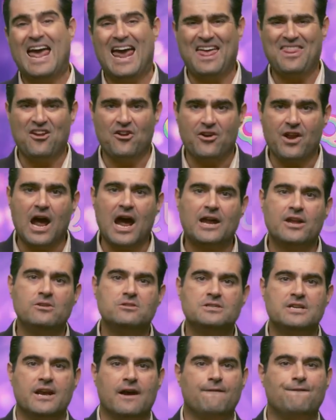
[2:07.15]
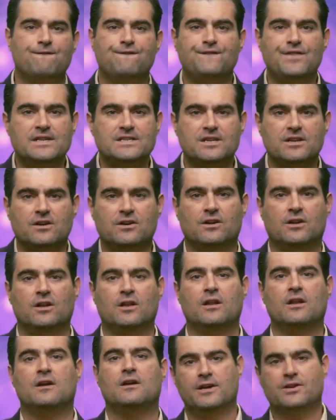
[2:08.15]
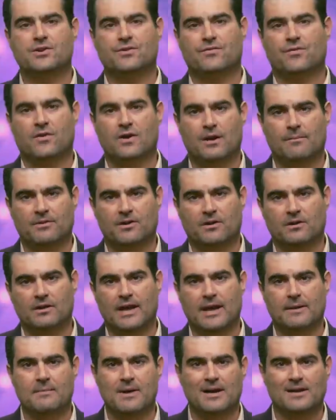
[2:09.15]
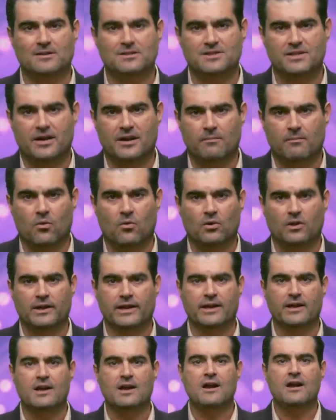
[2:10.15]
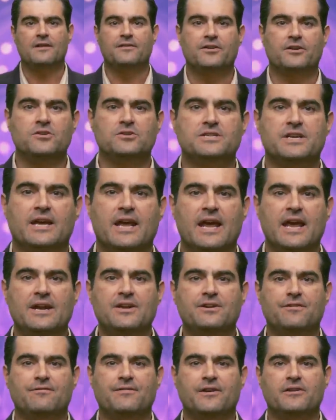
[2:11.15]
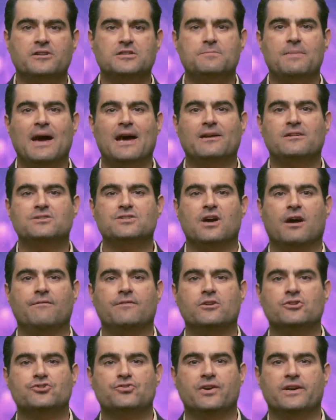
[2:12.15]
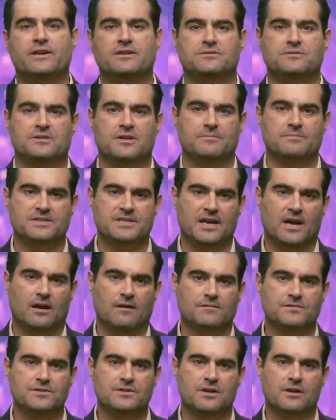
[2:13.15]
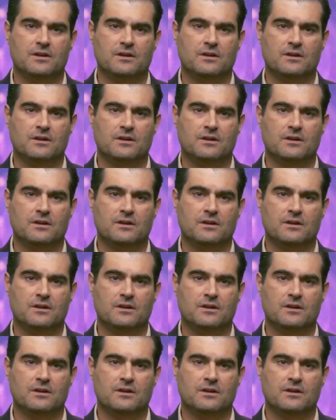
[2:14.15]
And they're not using a physical interferometer like Michelson and Morley. They're using interference patterns of neutrinos themselves.